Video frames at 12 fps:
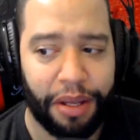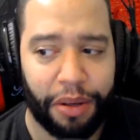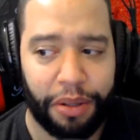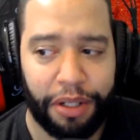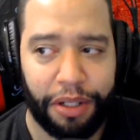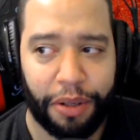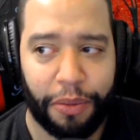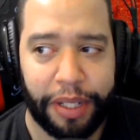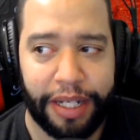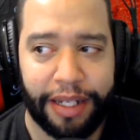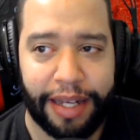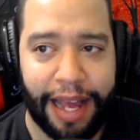we
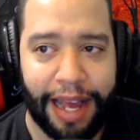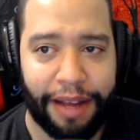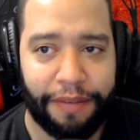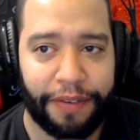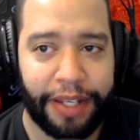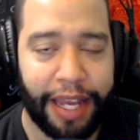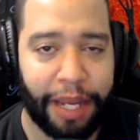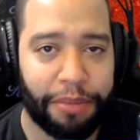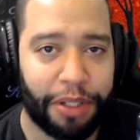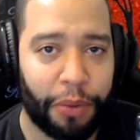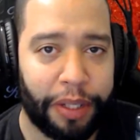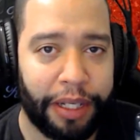didn't have games
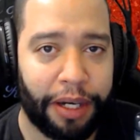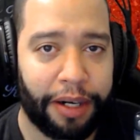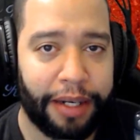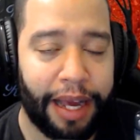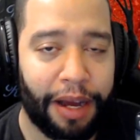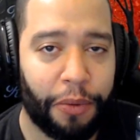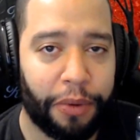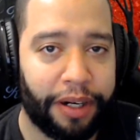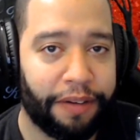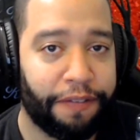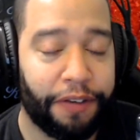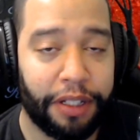the way they are now, where they're
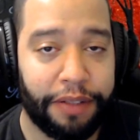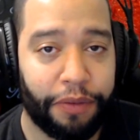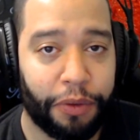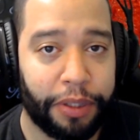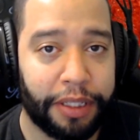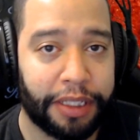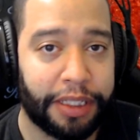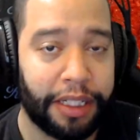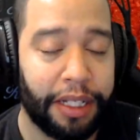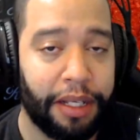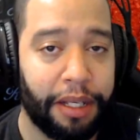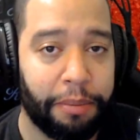fully voiced
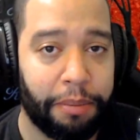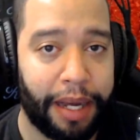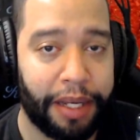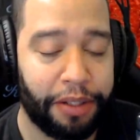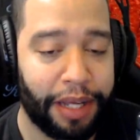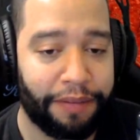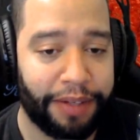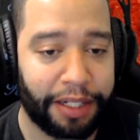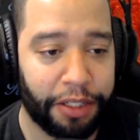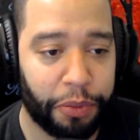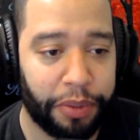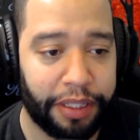by, you have like
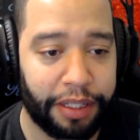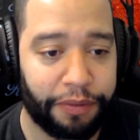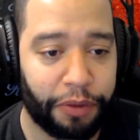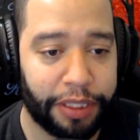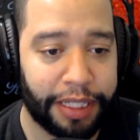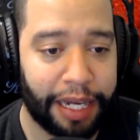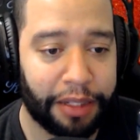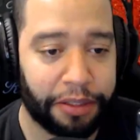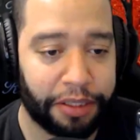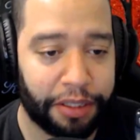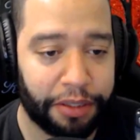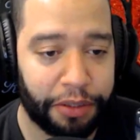these really good voice
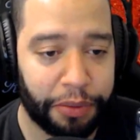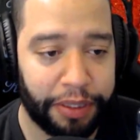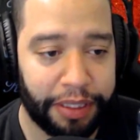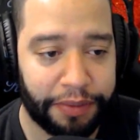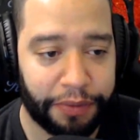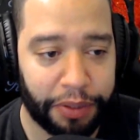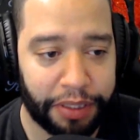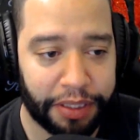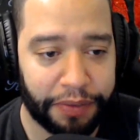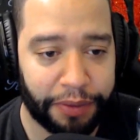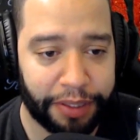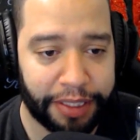actors that are doing these voices
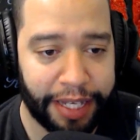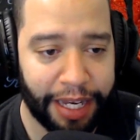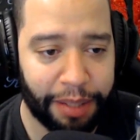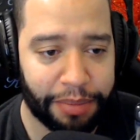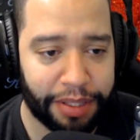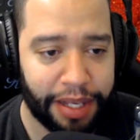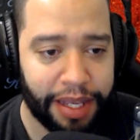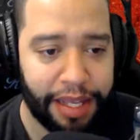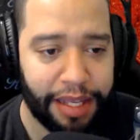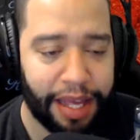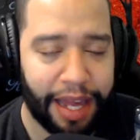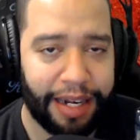for these games.
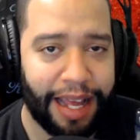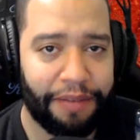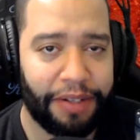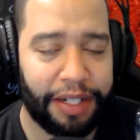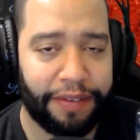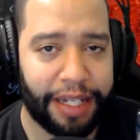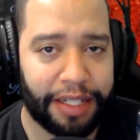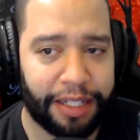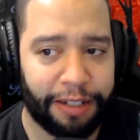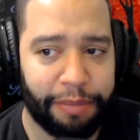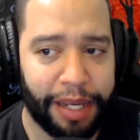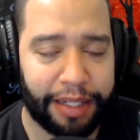I didn't have any of that
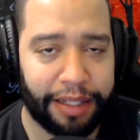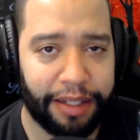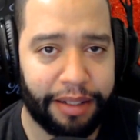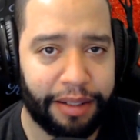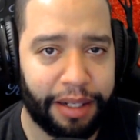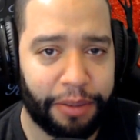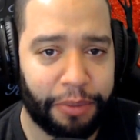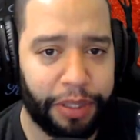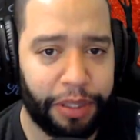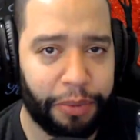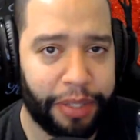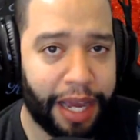stuff back then.
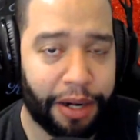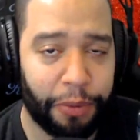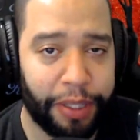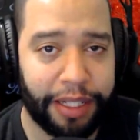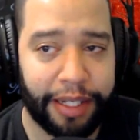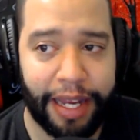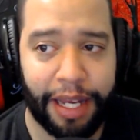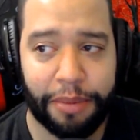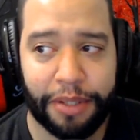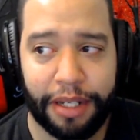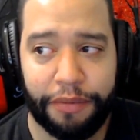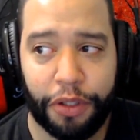We had to read the games,
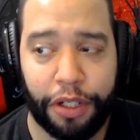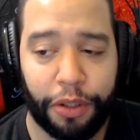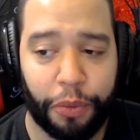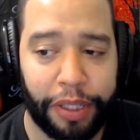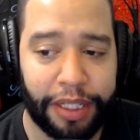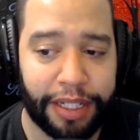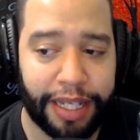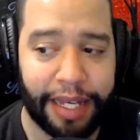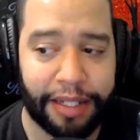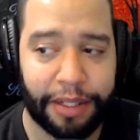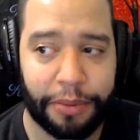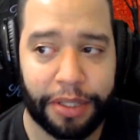and if you couldn't read the
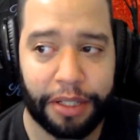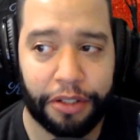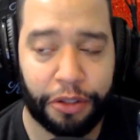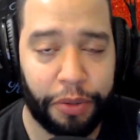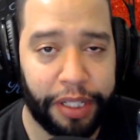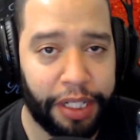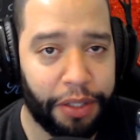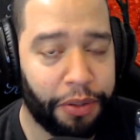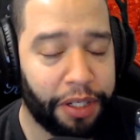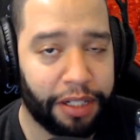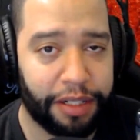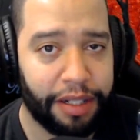text that was on the screen, you
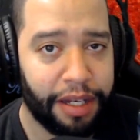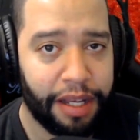couldn't